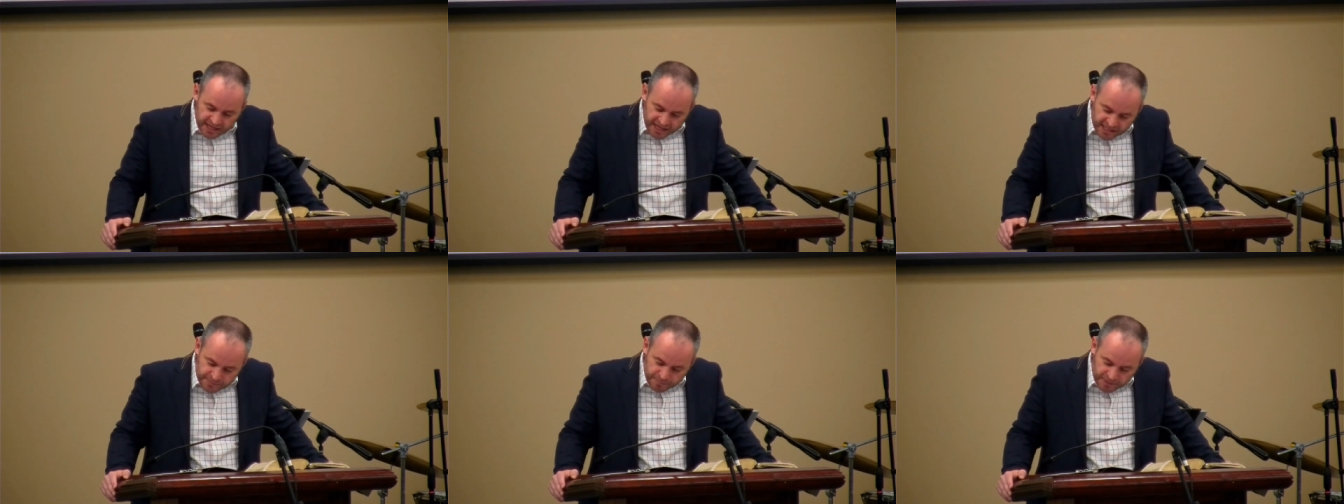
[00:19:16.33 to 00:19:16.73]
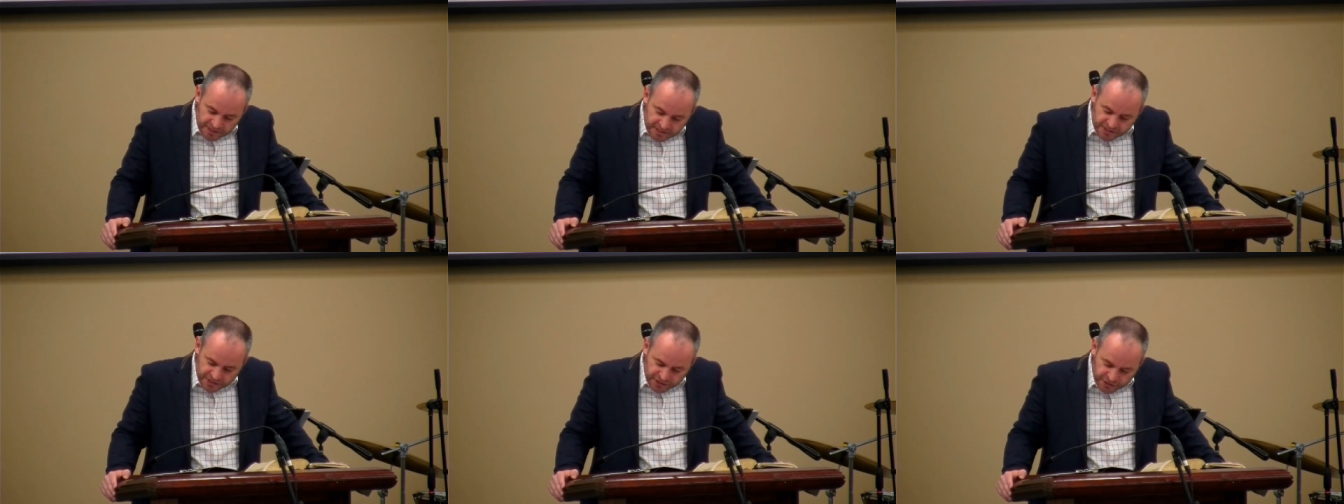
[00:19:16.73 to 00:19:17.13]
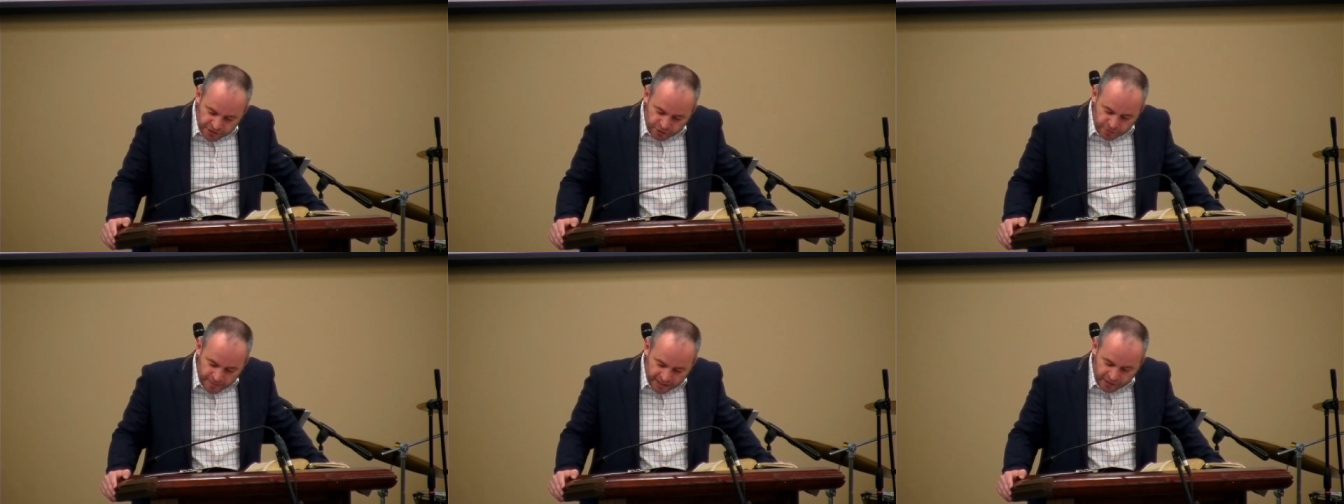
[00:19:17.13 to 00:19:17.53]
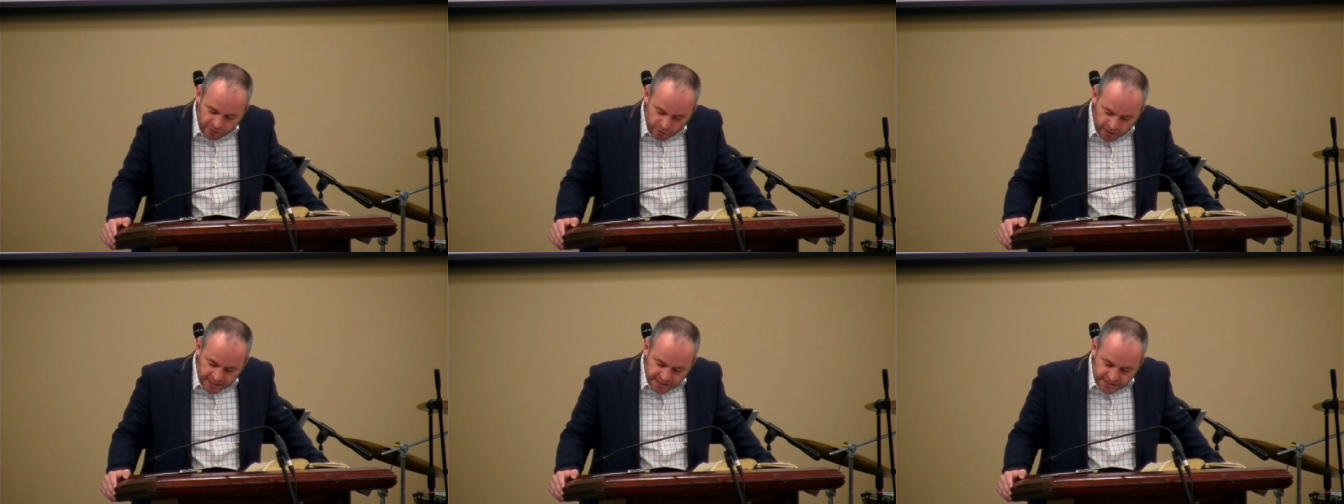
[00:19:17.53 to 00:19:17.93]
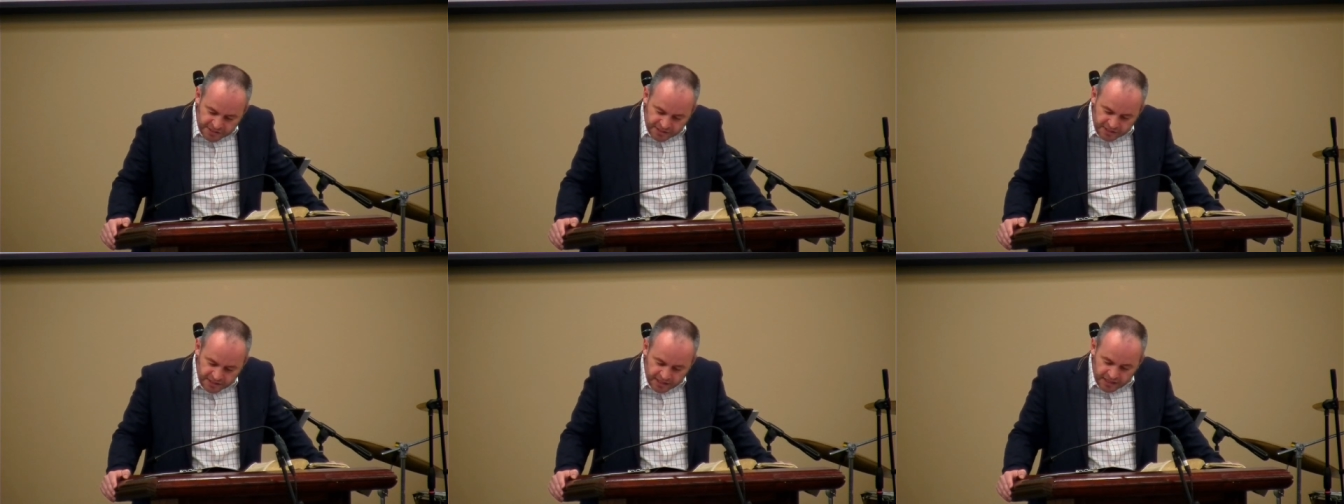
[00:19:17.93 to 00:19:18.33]
has been secured by
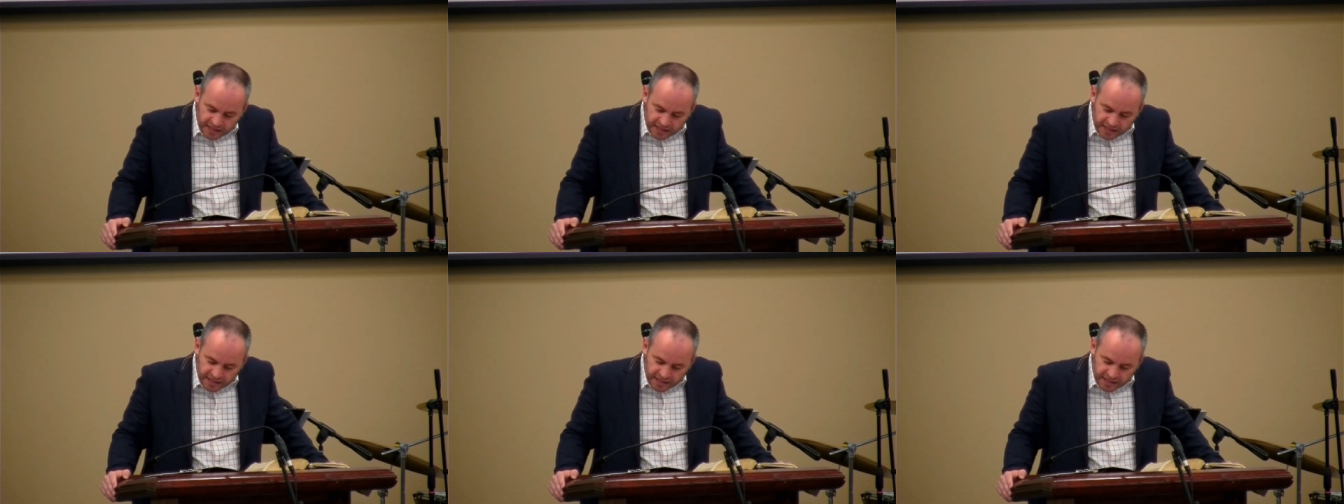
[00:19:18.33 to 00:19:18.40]
Christ.